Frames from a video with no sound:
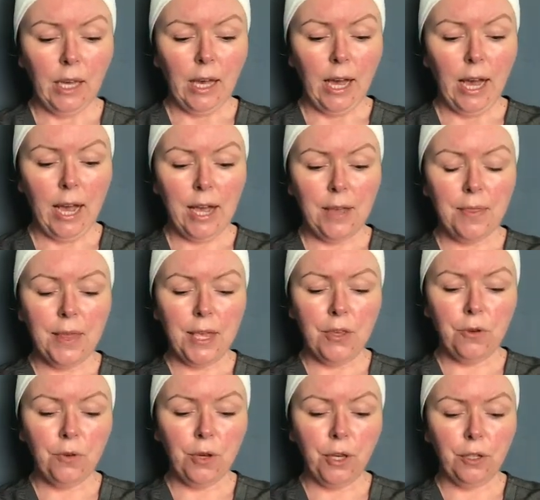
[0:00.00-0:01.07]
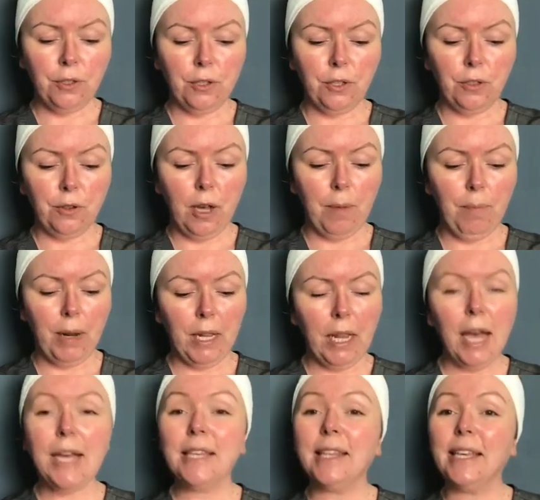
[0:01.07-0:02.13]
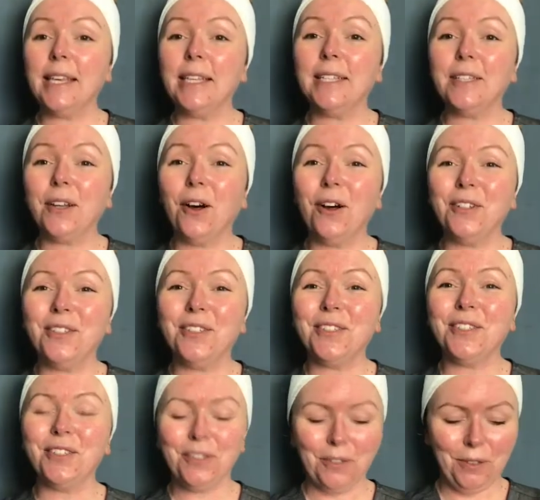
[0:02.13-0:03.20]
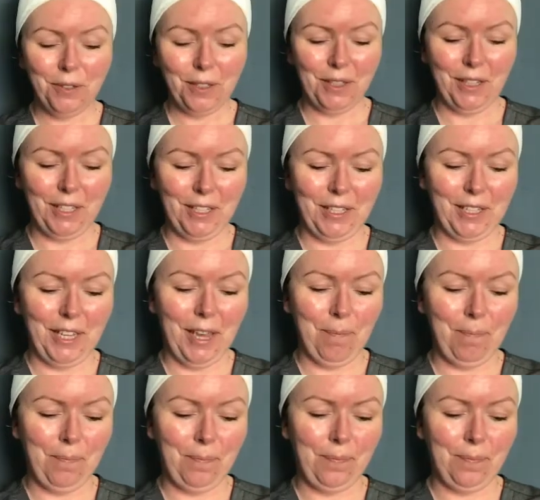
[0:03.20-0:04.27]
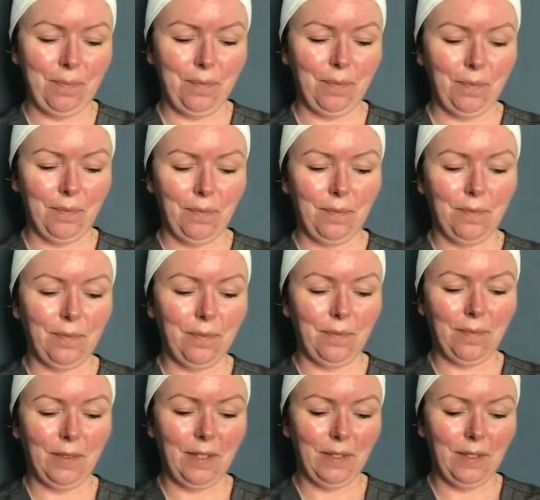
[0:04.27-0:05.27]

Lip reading: and then you're going to apply this onto the skin. A